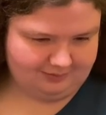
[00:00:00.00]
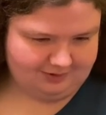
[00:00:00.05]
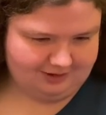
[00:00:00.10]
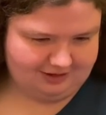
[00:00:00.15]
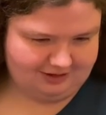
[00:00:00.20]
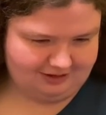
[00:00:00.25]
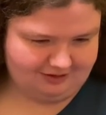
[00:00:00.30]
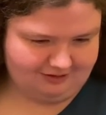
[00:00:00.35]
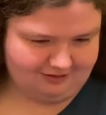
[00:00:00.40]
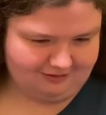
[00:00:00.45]

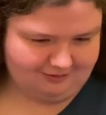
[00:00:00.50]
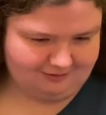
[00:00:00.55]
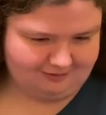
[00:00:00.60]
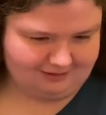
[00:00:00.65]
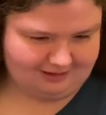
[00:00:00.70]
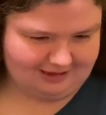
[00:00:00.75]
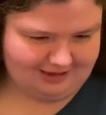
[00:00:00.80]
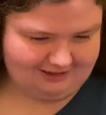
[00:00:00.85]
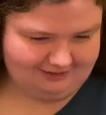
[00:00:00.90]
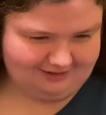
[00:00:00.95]
So
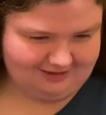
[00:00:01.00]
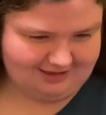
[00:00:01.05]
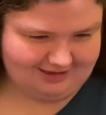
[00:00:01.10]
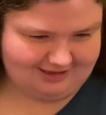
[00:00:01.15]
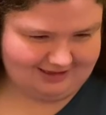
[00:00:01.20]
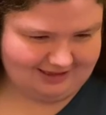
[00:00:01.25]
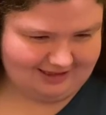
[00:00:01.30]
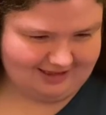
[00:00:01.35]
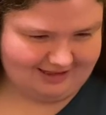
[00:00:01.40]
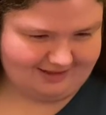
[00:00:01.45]
I learned
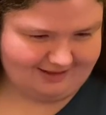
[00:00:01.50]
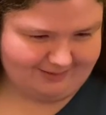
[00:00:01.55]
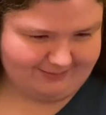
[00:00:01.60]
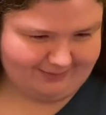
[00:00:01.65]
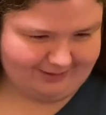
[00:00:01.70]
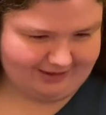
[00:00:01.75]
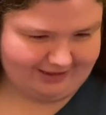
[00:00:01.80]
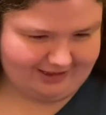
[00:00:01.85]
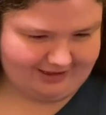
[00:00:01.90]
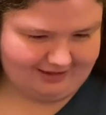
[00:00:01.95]
out of the
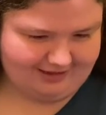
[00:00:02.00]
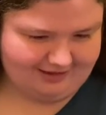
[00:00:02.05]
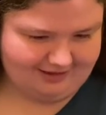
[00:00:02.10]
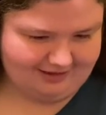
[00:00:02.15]
big,